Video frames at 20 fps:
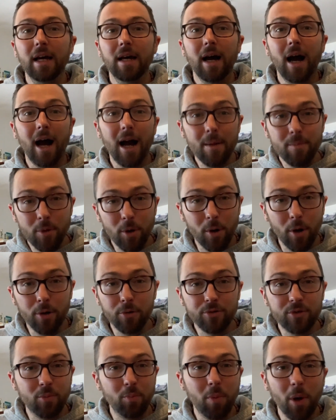I'm your
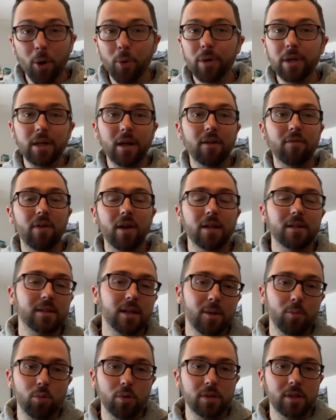host, Bowie. I've had
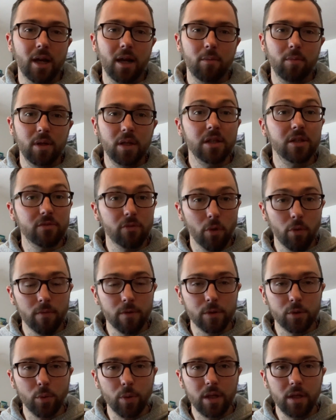type 1 diabetes for over
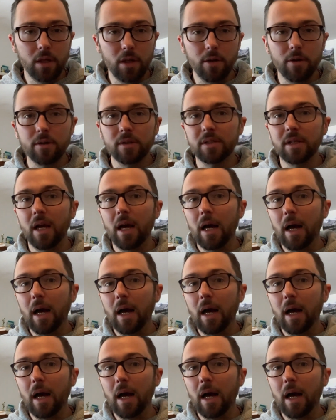20 years.